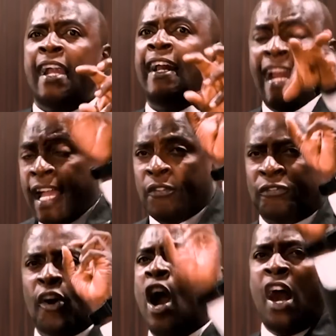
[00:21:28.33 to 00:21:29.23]

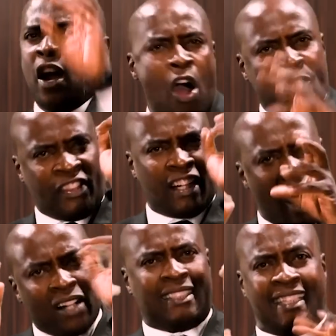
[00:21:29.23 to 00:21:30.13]
leave Ur of the
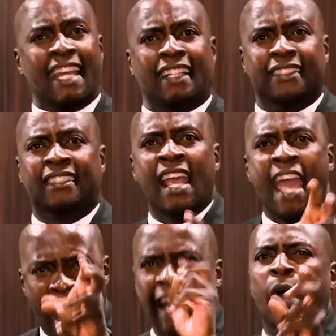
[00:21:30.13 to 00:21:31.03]
Chaldeans
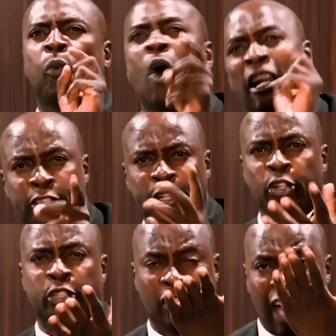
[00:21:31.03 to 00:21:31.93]
and I want
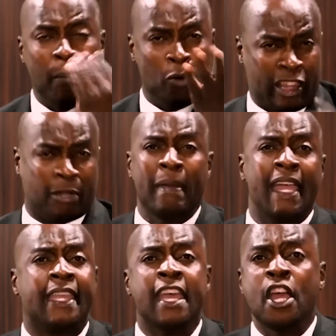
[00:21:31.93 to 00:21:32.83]
you to come with
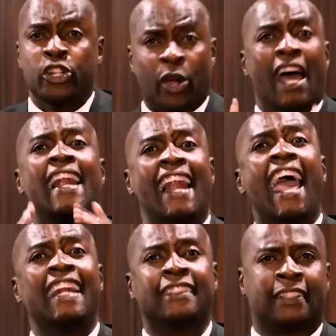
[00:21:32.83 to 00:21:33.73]
me to a
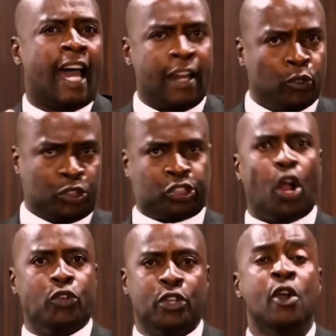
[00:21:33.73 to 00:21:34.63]
land that I'll
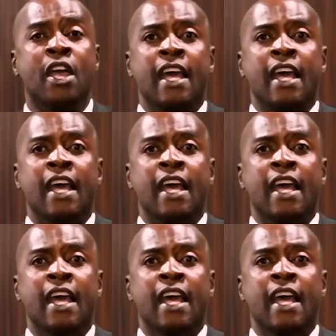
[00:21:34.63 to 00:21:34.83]
show you.